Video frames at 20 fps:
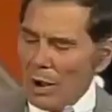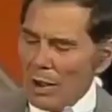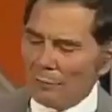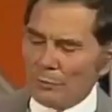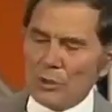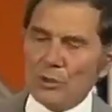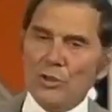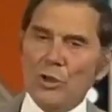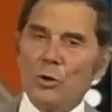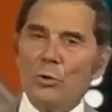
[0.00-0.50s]

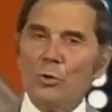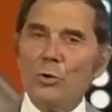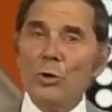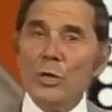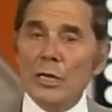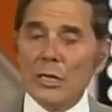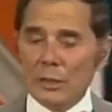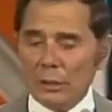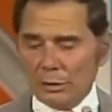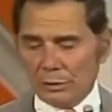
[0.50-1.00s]
wife is a
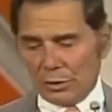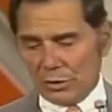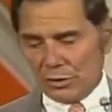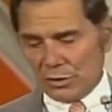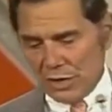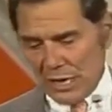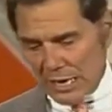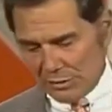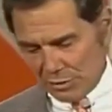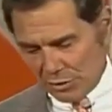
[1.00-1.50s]
real
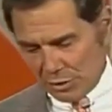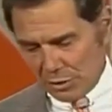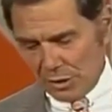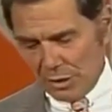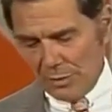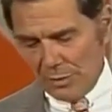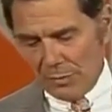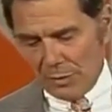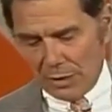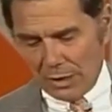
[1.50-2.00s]
disaster
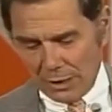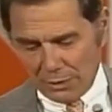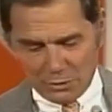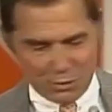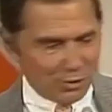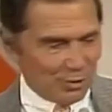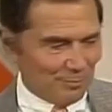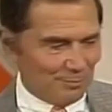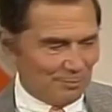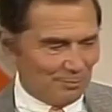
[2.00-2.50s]
in the
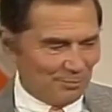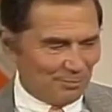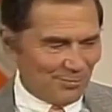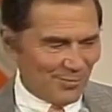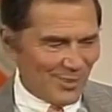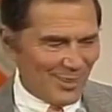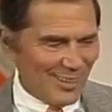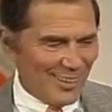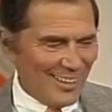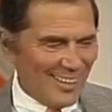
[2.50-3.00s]
kitchen.
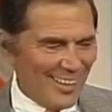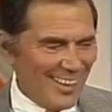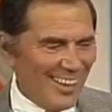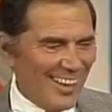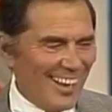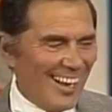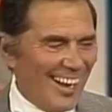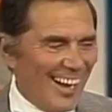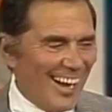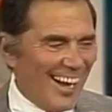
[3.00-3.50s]
Ah!
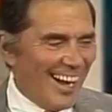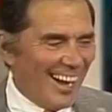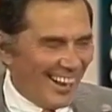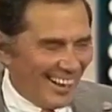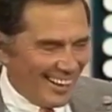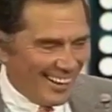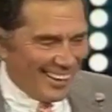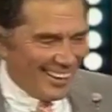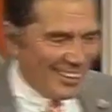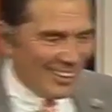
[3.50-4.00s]
Aha!